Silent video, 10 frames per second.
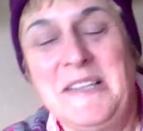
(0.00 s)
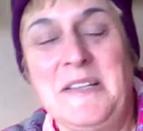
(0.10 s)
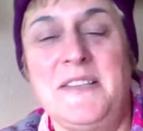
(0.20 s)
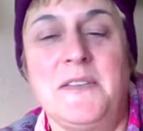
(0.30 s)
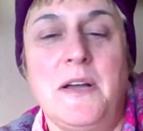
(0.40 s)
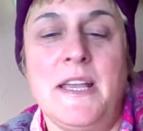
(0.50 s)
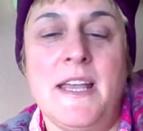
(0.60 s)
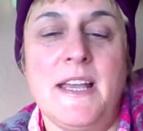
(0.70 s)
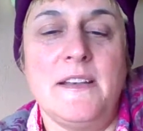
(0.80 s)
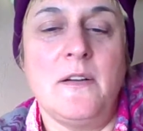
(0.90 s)
So I
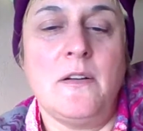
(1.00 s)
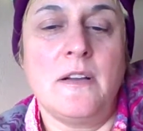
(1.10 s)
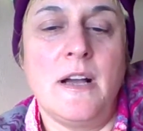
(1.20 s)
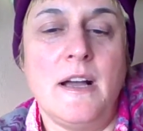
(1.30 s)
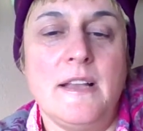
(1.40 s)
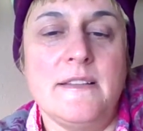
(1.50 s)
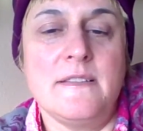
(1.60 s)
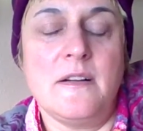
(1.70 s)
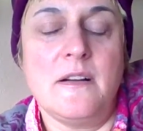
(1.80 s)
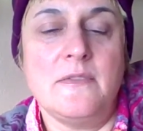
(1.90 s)
had all kinds
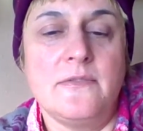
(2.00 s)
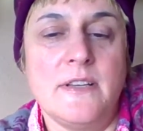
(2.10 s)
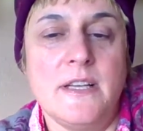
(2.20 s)
of